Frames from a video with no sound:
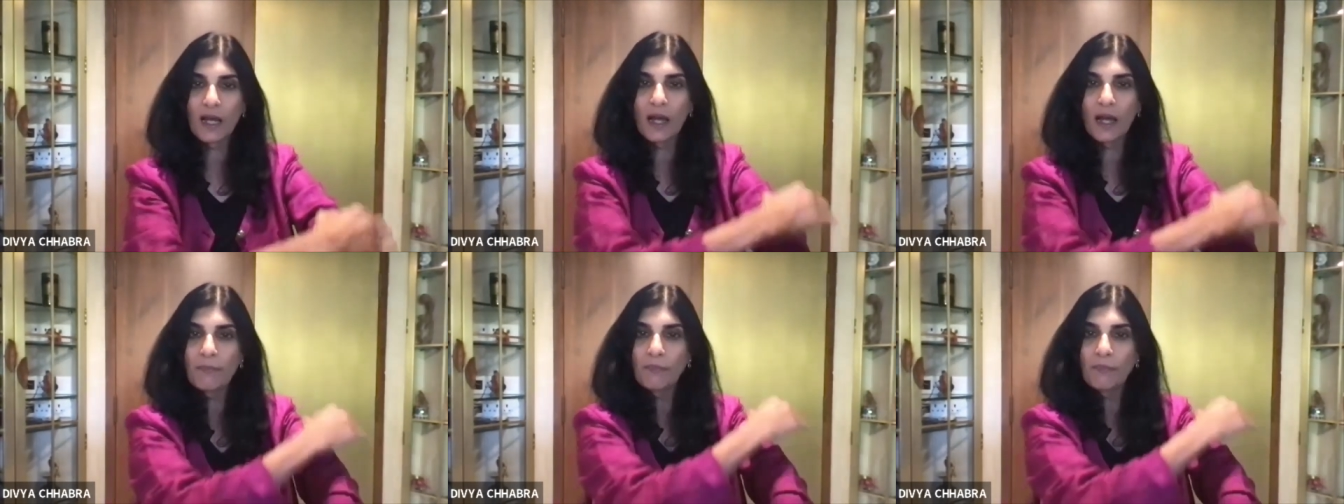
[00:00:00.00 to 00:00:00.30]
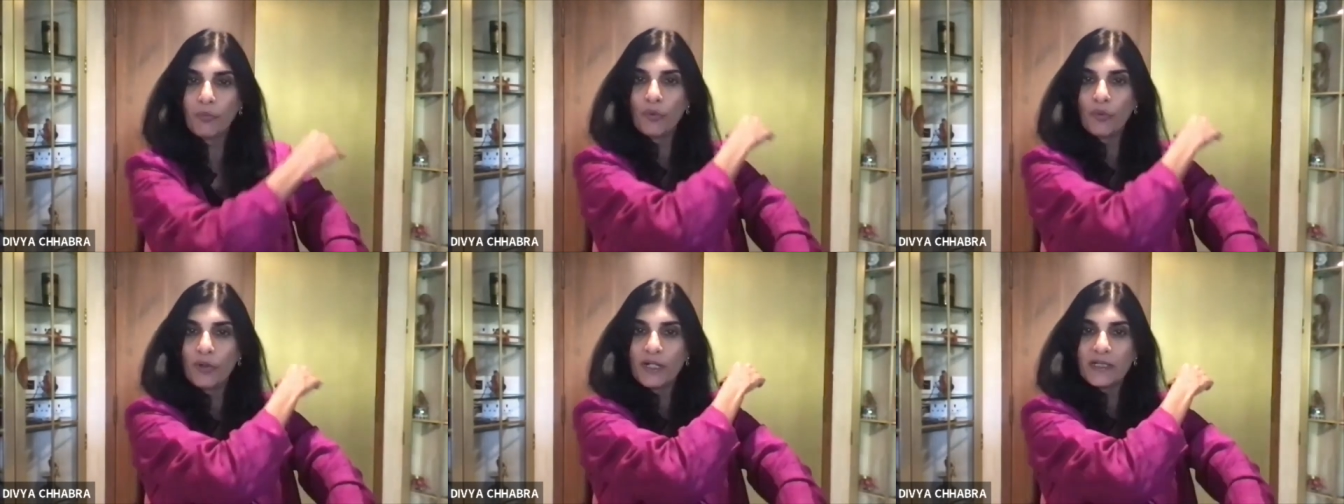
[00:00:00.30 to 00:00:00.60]

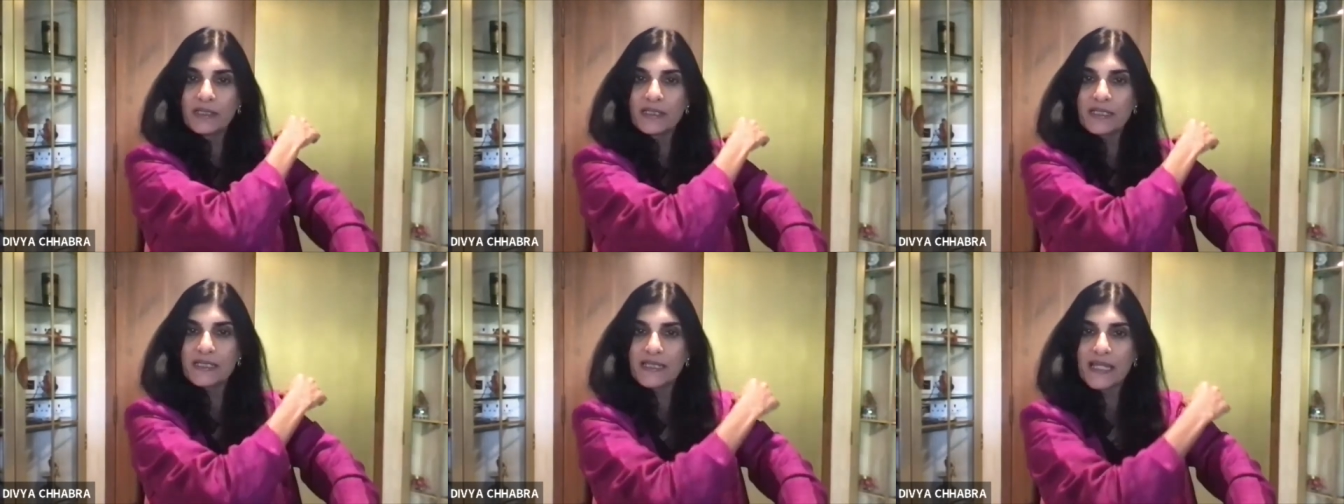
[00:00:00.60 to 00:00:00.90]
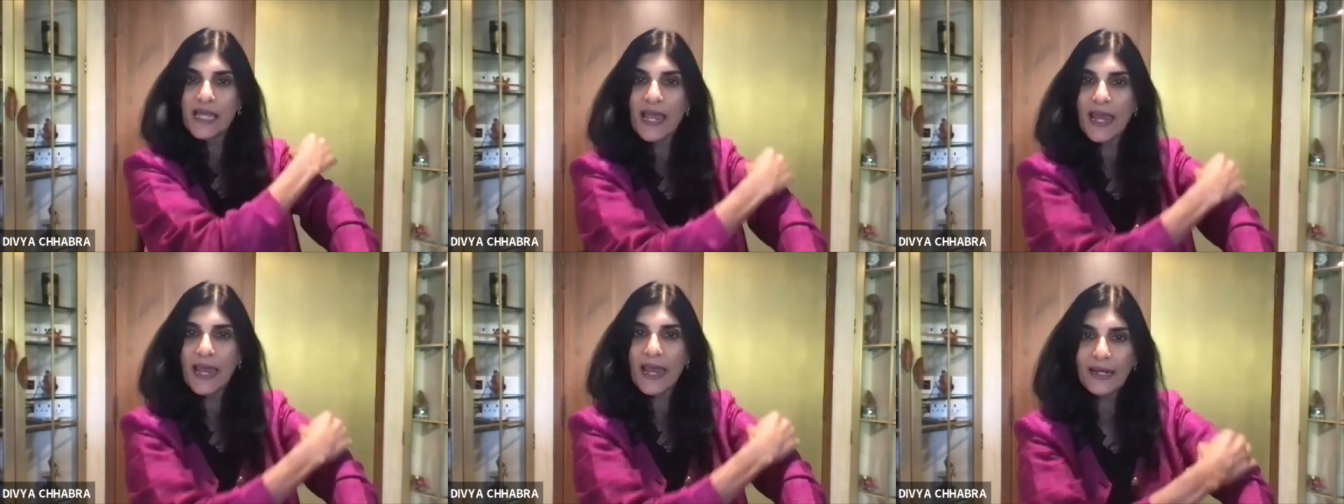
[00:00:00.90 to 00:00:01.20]
upwards
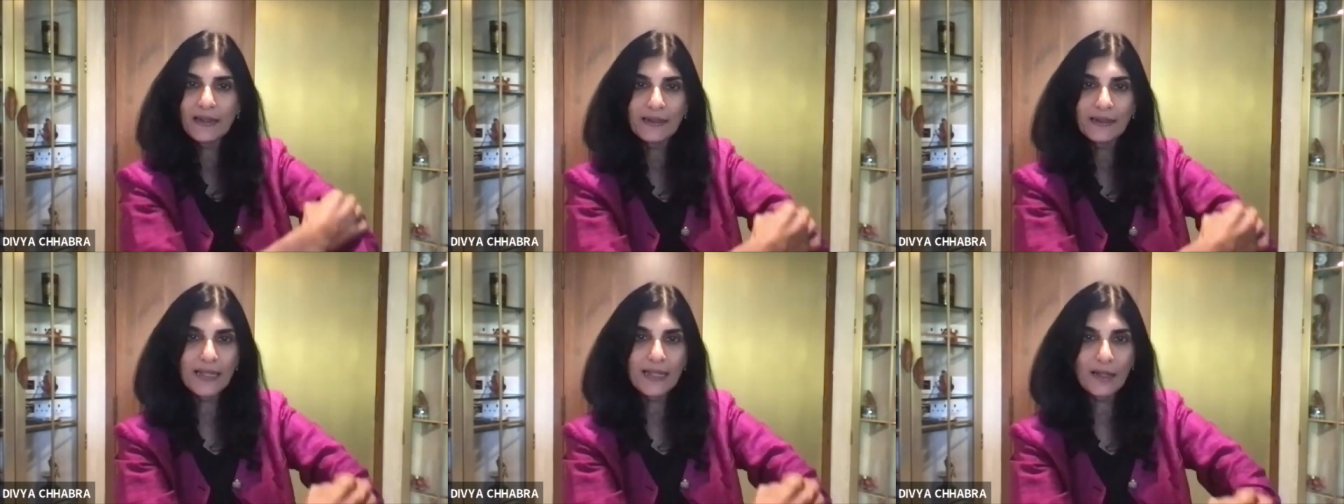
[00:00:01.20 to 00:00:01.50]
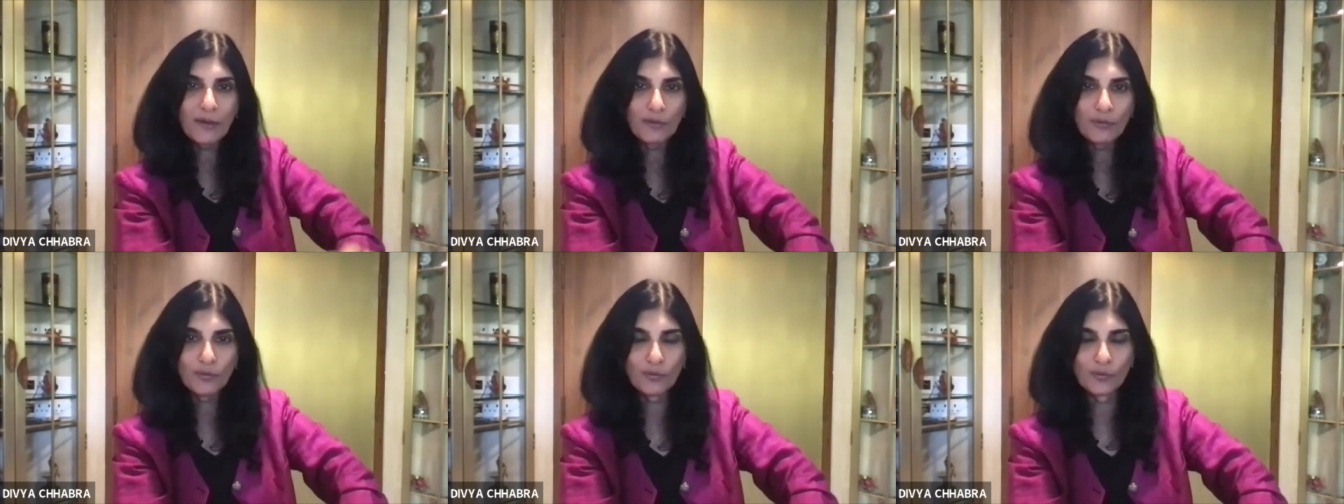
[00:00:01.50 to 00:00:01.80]
and
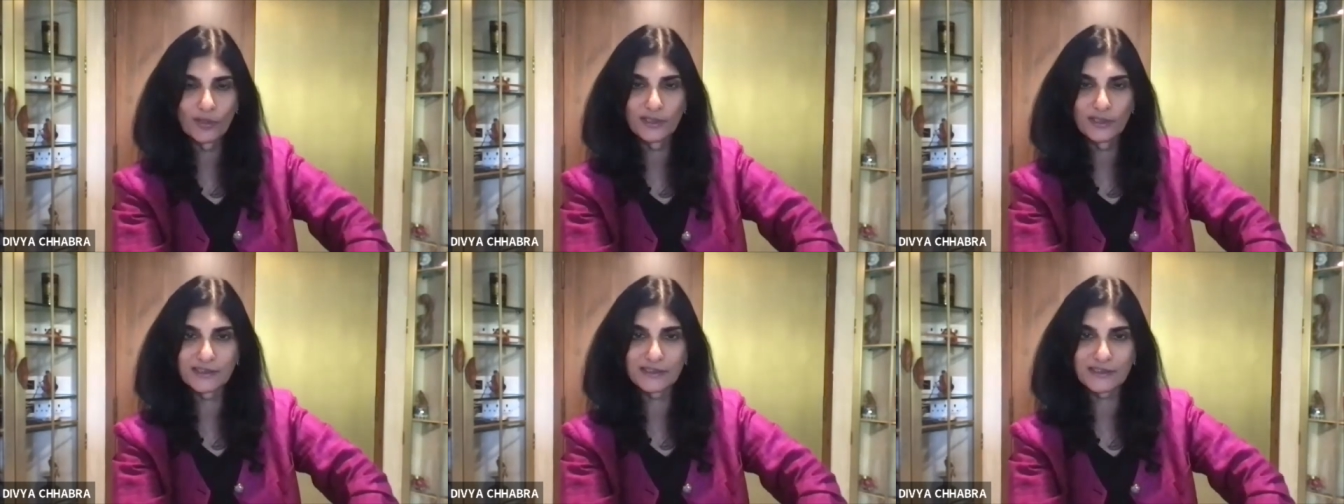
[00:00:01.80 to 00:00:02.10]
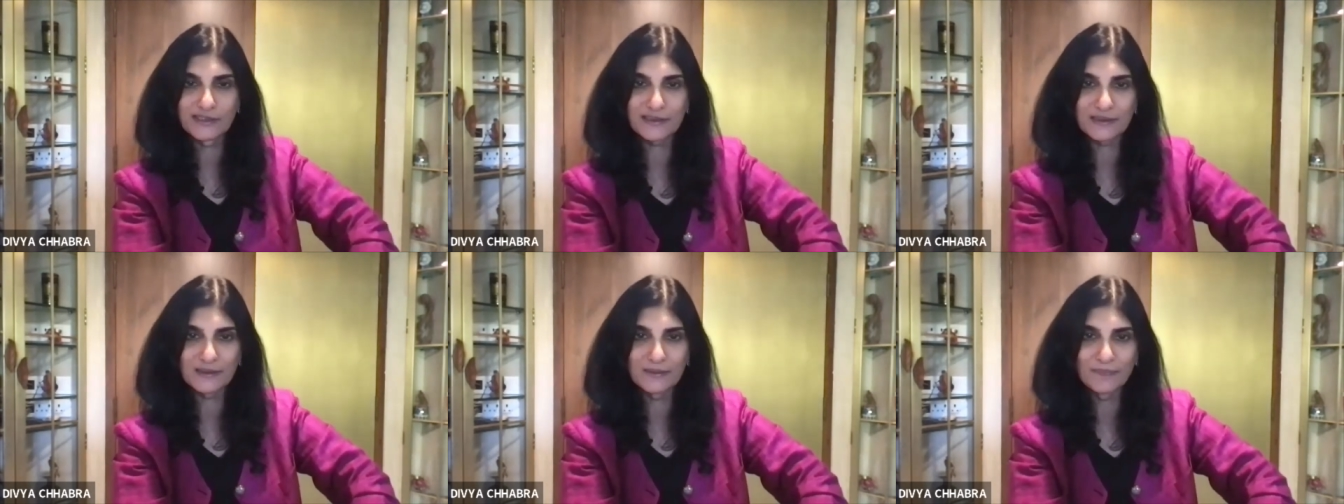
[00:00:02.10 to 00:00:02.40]

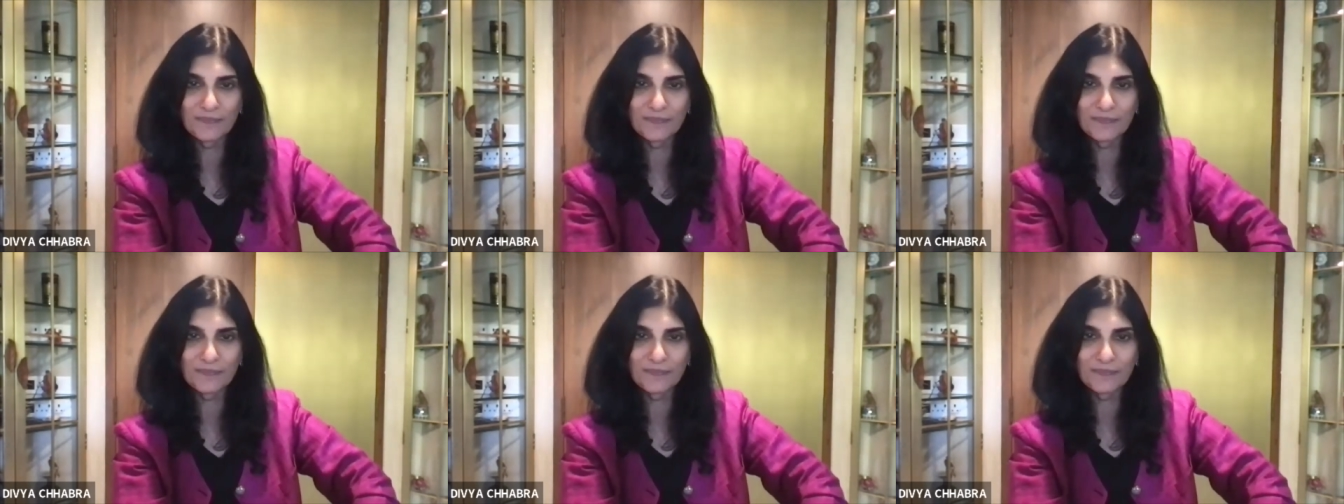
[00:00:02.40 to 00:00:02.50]
downwards.